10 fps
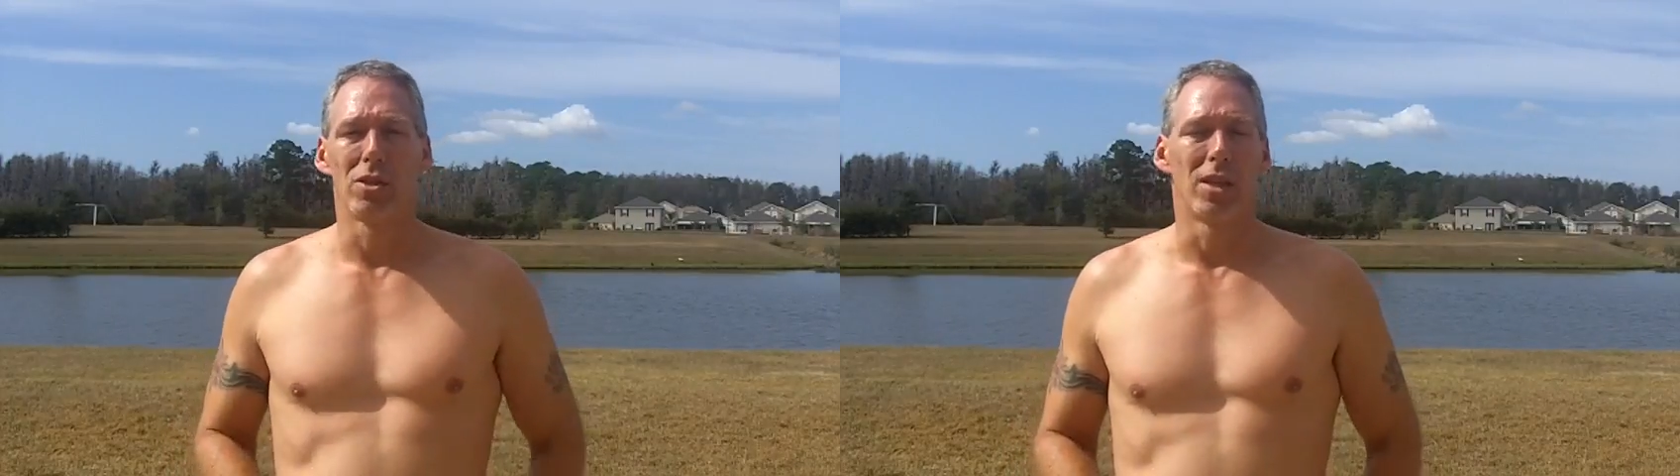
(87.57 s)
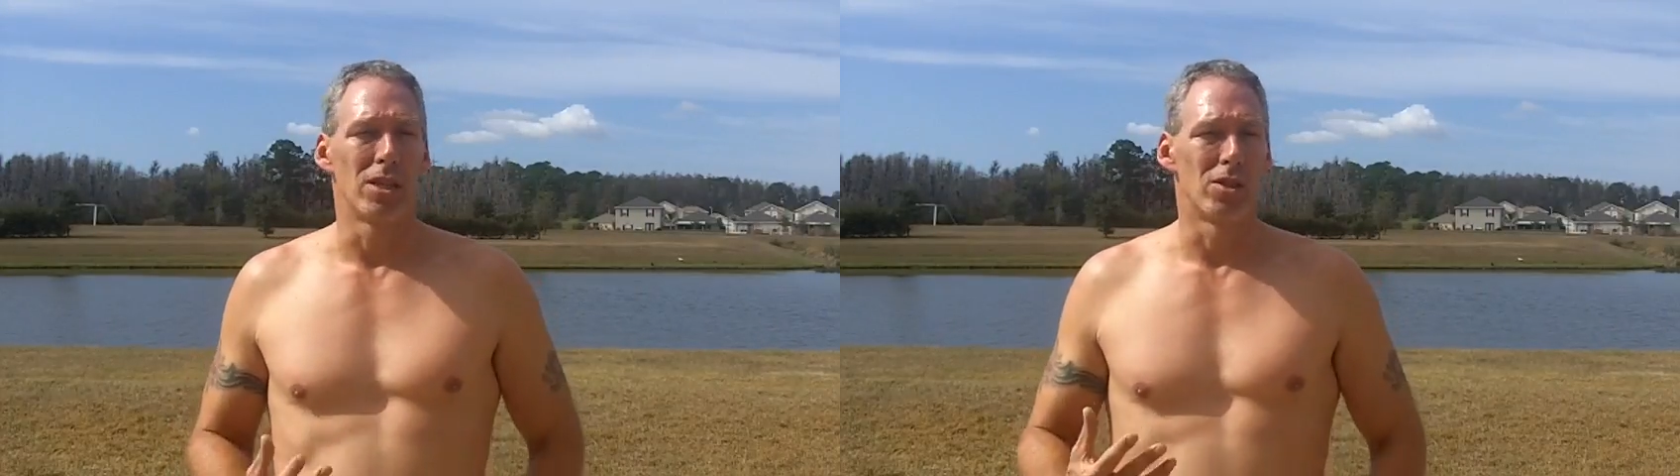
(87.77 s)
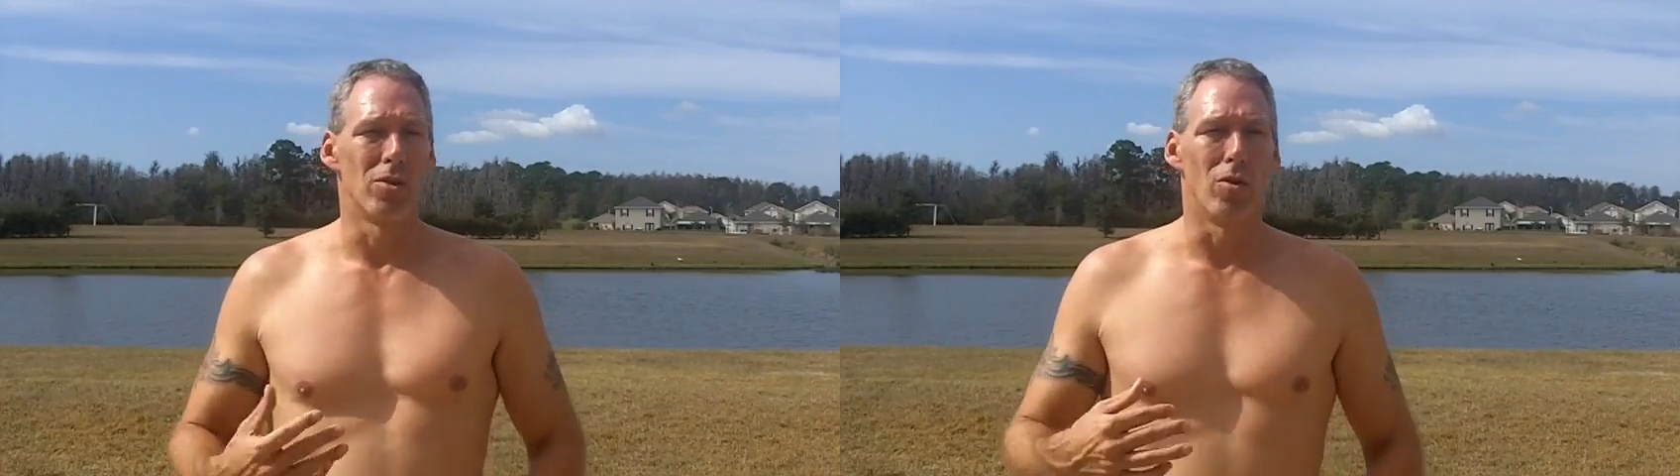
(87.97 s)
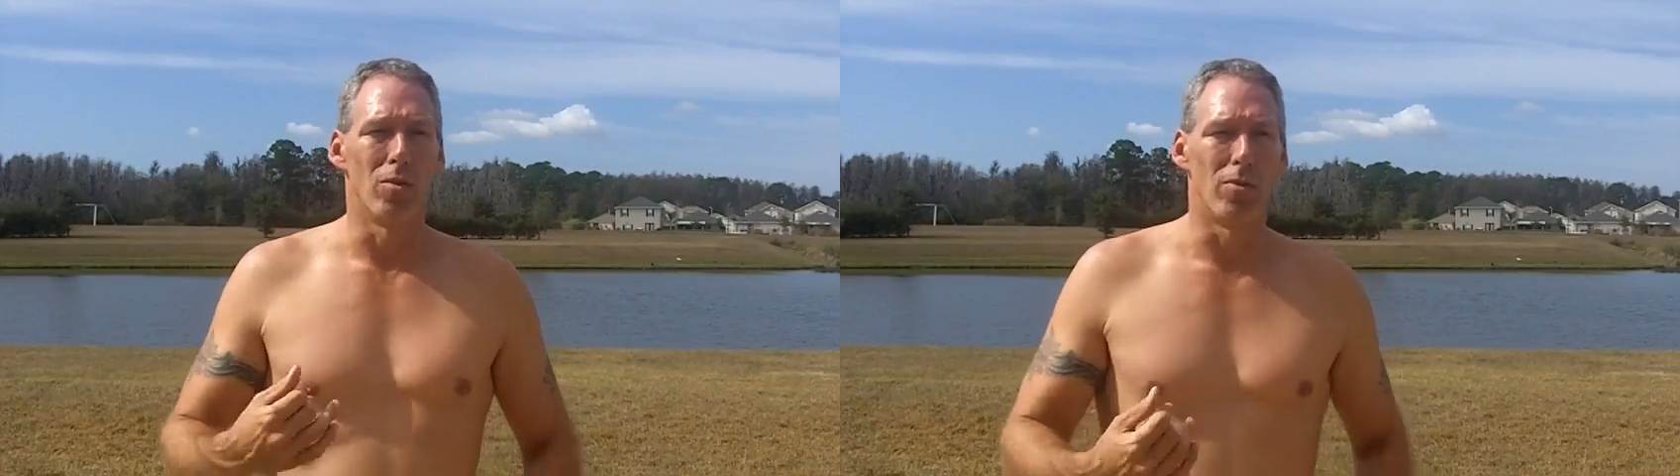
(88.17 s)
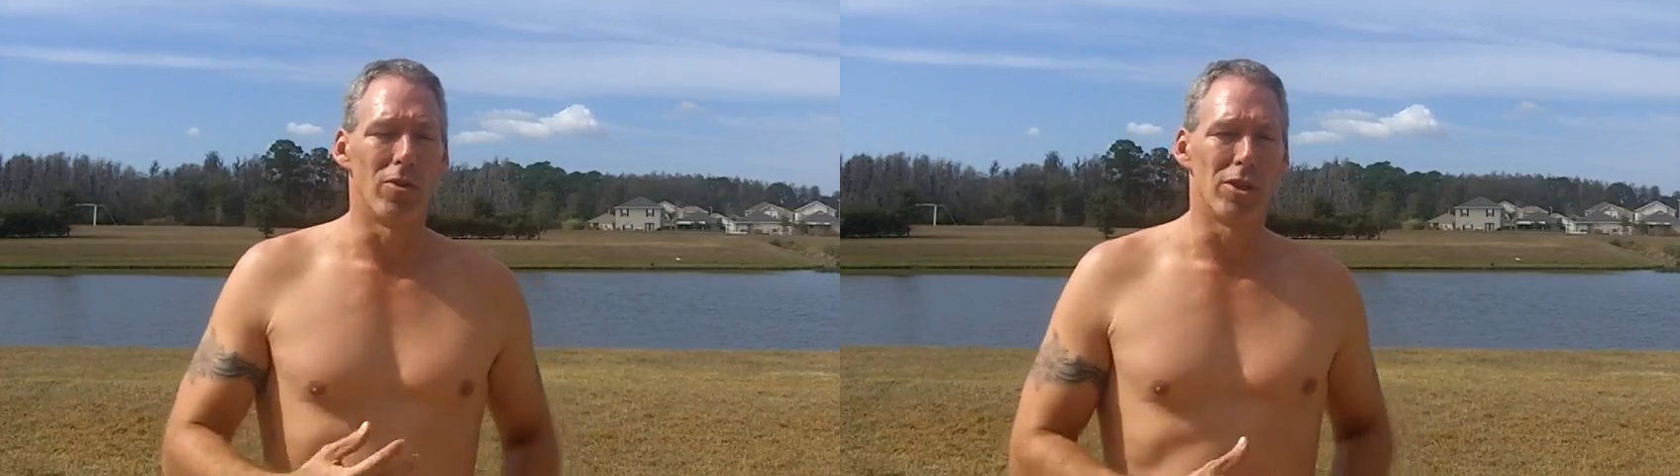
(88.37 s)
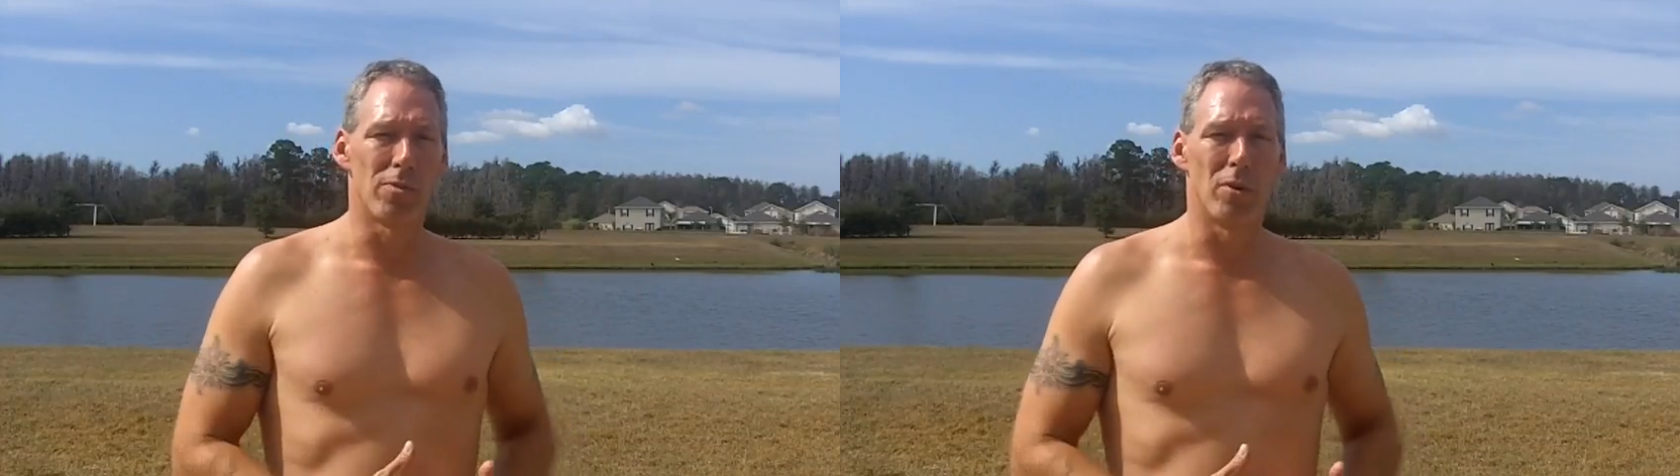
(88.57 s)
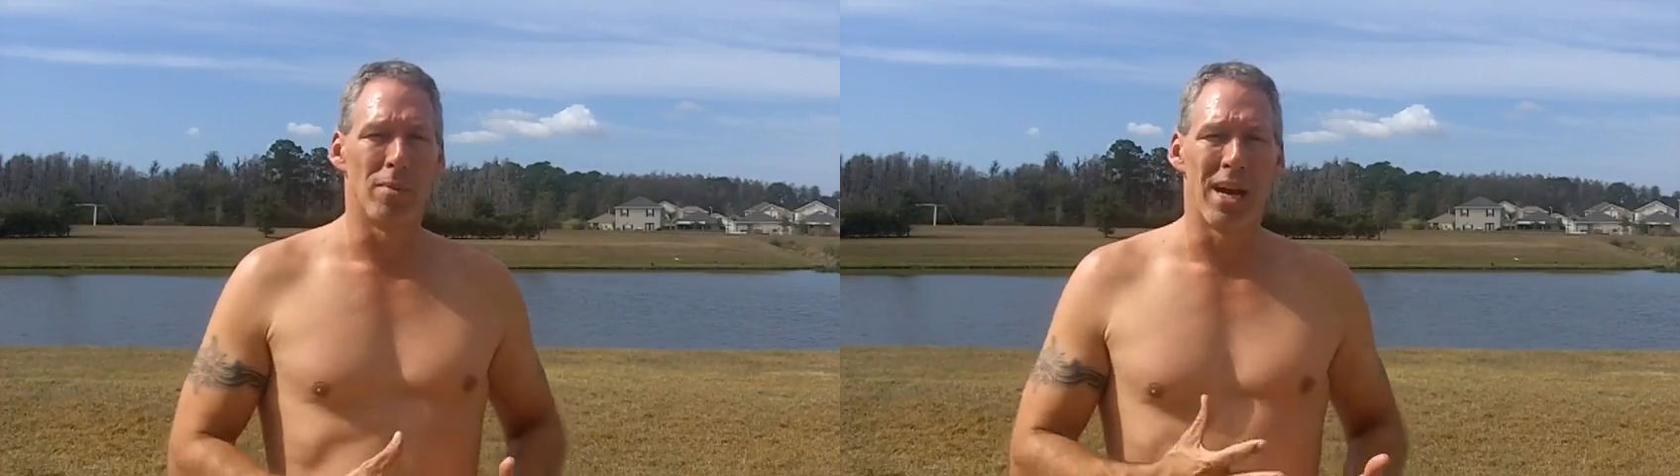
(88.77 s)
So that's the whole principle